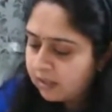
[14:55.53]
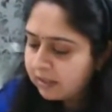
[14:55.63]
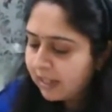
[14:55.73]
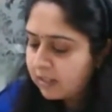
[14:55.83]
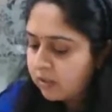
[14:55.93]

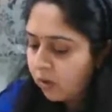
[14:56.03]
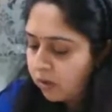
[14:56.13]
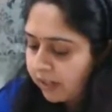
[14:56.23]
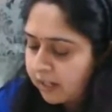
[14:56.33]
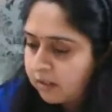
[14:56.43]
that is
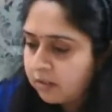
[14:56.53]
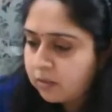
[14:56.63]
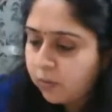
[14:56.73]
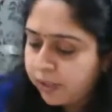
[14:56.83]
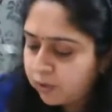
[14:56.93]
again
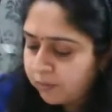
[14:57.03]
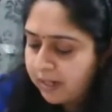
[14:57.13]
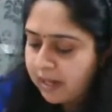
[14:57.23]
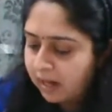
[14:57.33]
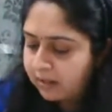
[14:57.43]
going to be
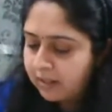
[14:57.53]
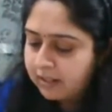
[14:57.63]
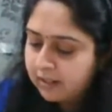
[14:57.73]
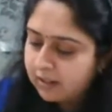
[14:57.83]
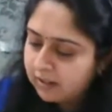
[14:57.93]
an
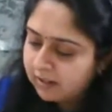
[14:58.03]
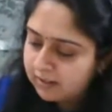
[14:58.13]
acrylic color,